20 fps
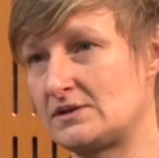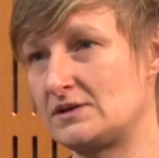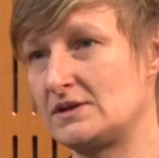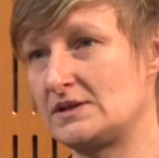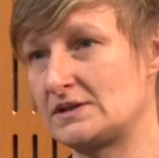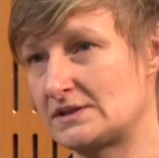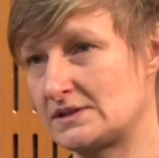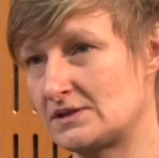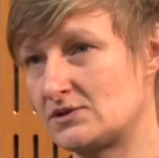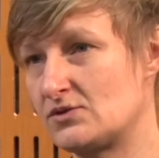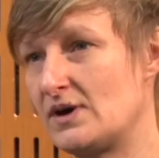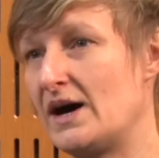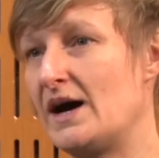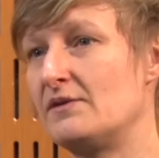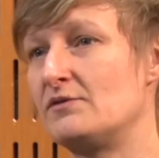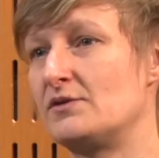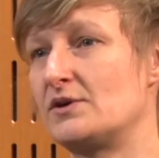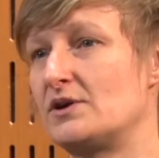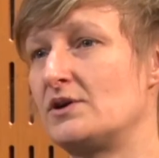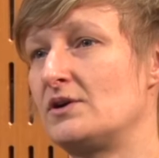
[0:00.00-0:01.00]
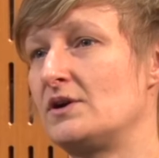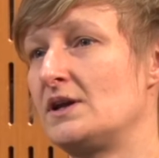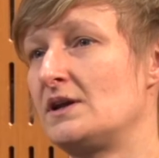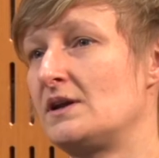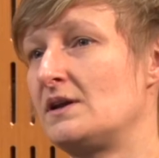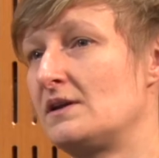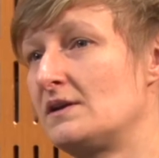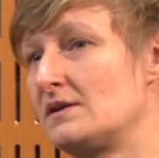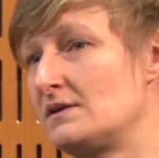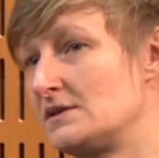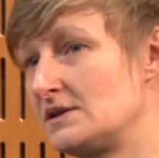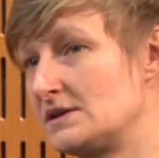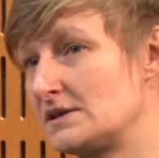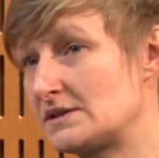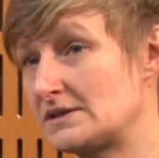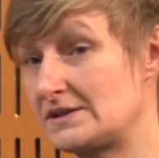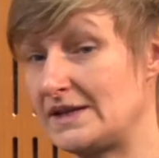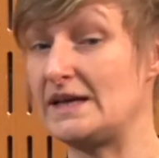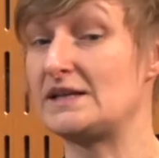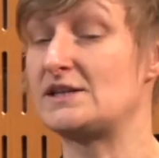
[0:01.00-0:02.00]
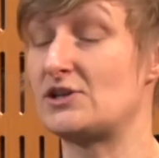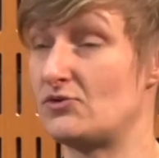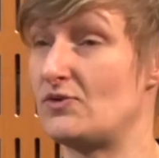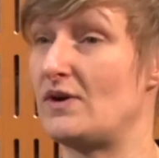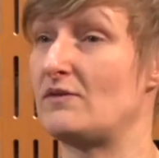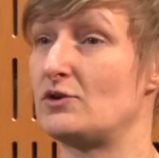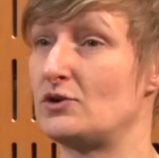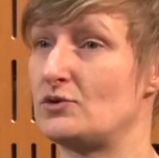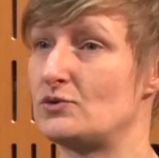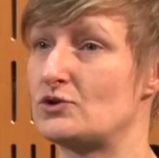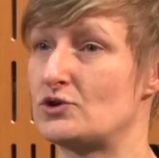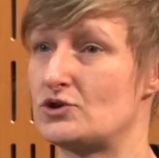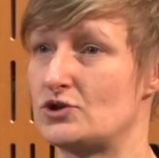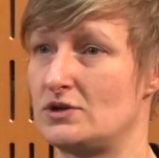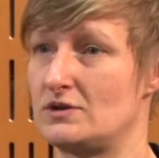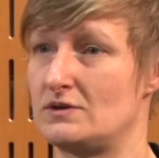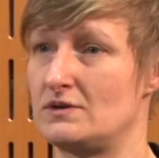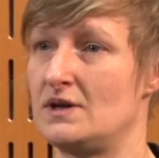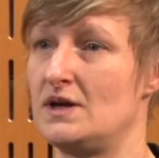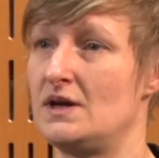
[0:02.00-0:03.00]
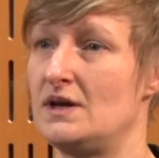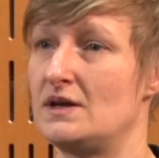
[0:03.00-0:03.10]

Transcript: is the driver in this data revolution,